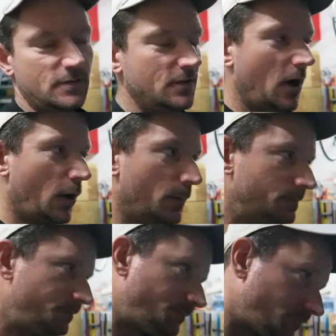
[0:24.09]
So
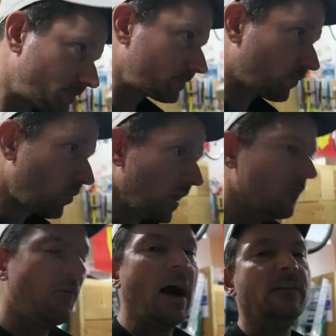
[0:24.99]

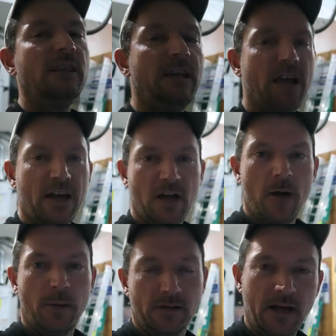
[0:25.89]
finally I
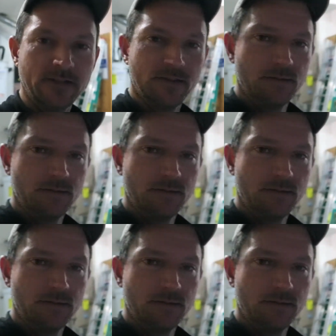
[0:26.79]
got my license